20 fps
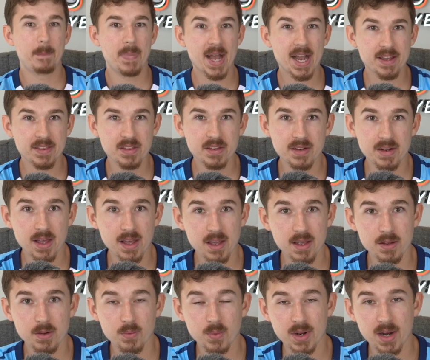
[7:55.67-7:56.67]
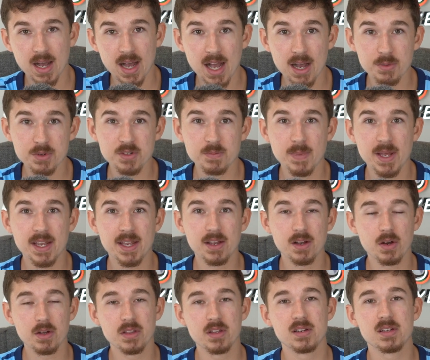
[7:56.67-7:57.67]
Back in the day, when I was
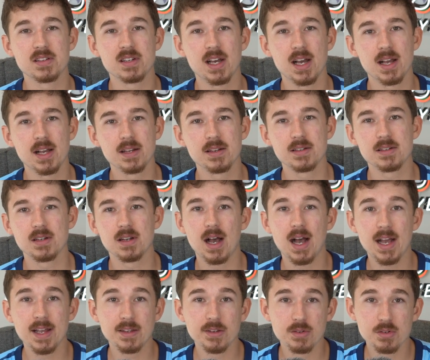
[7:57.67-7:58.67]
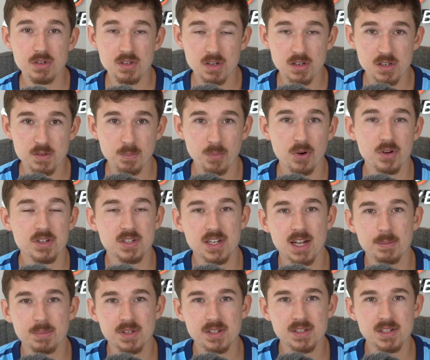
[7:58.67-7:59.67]
making all the designs, I used
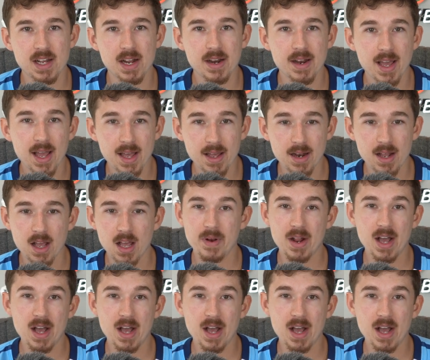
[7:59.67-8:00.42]
sportstemplates.net.